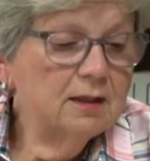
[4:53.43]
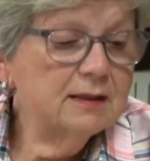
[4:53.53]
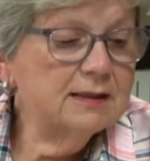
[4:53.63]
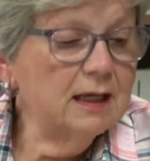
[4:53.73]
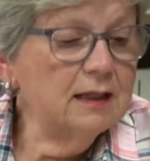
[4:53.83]

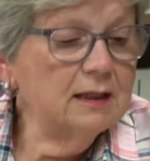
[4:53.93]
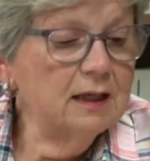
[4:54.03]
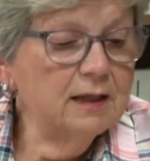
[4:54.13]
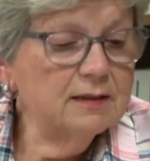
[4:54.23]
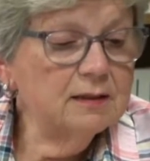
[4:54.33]

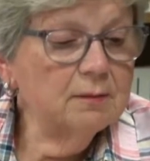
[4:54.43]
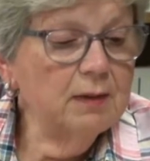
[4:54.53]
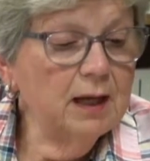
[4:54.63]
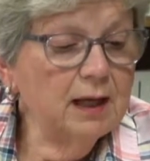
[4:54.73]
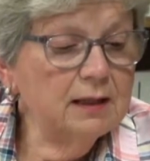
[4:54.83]
"Satan has
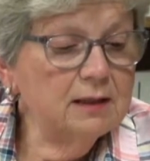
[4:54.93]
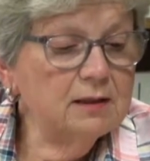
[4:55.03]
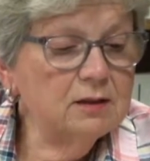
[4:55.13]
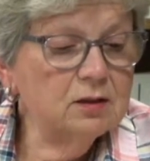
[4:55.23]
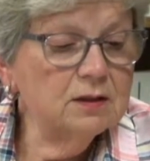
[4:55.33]

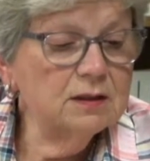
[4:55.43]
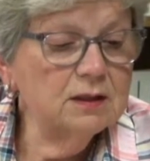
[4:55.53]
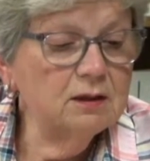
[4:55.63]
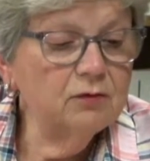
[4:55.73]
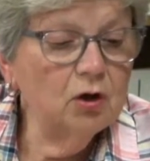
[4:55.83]
demanded to
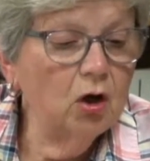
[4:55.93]
sift